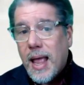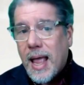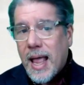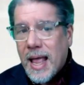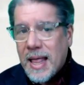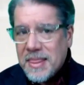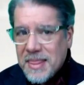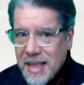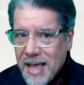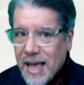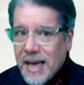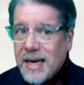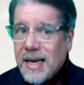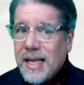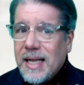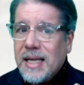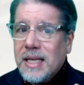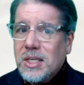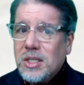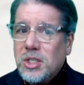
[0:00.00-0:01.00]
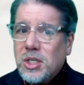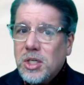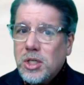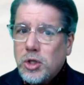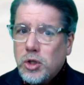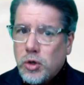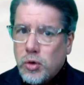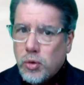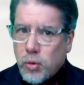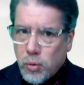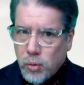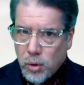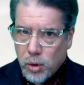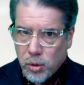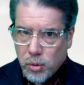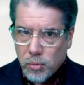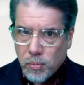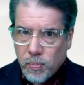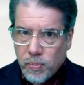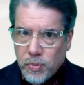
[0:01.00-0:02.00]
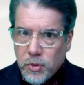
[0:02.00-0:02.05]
And that is true.